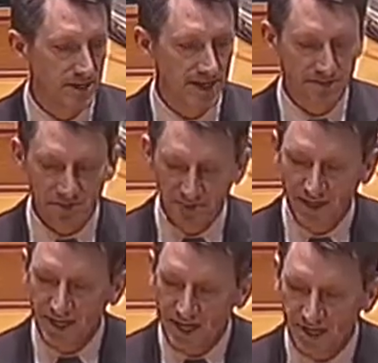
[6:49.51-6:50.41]
And to
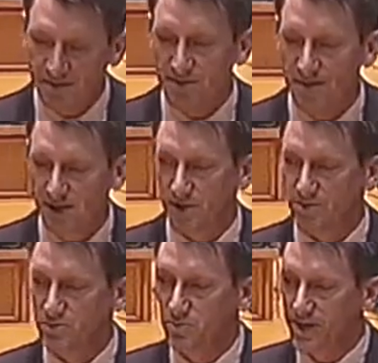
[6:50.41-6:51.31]
think anything
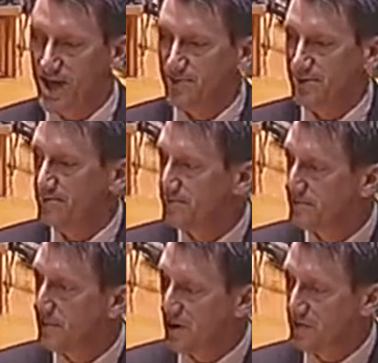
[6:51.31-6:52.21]
else would happen
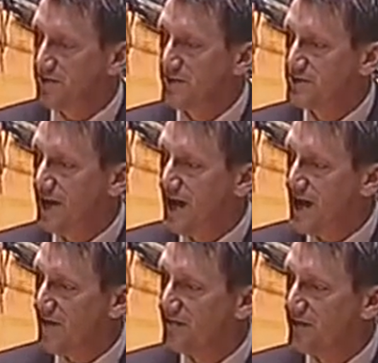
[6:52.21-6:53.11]
other than to
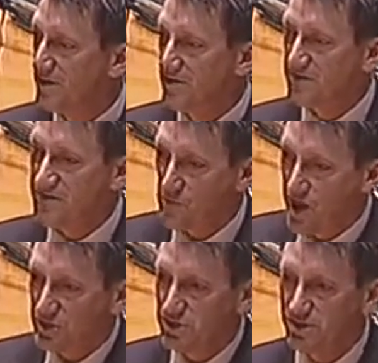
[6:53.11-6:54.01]
have
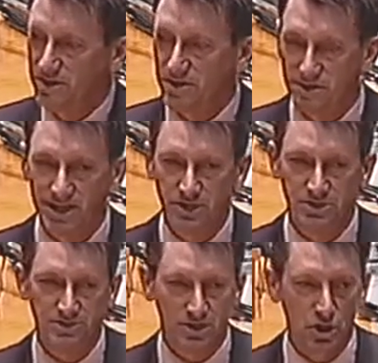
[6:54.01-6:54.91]
fraudulent
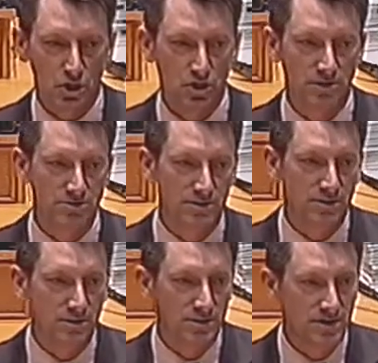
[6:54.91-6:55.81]
elections occur
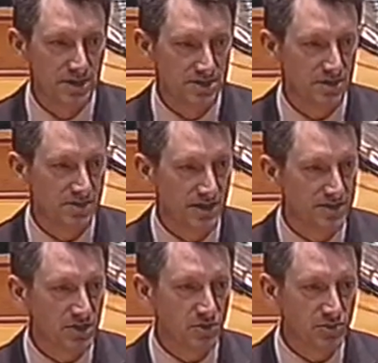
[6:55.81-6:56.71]
is to
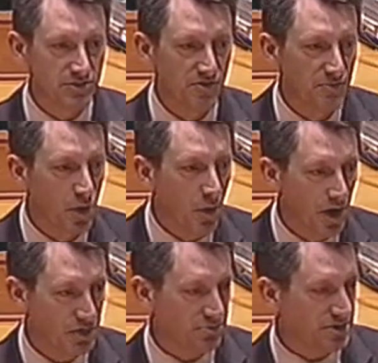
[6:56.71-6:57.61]
think that you can throw
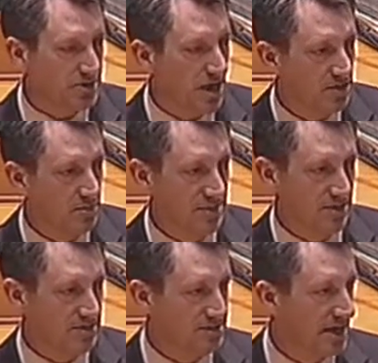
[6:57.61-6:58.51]
$100
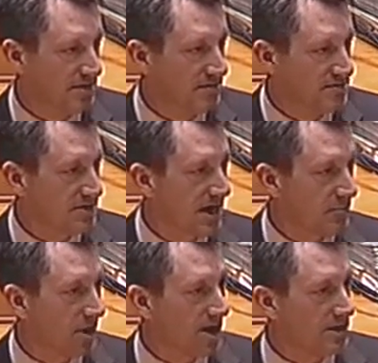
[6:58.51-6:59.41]
bills down on the
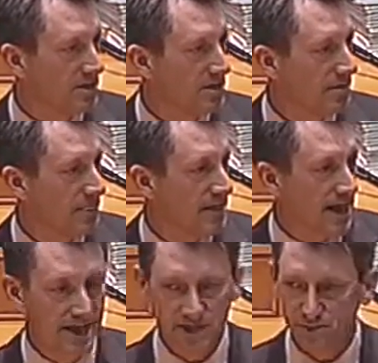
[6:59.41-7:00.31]
sidewalk
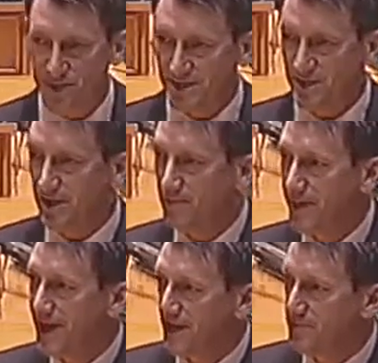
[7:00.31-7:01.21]
and expect to come
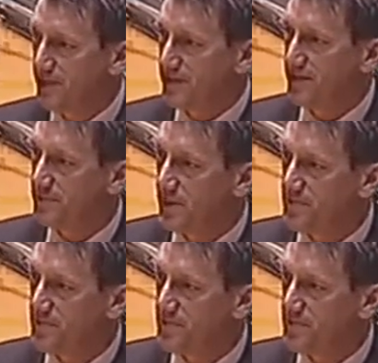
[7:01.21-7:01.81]
back and pick them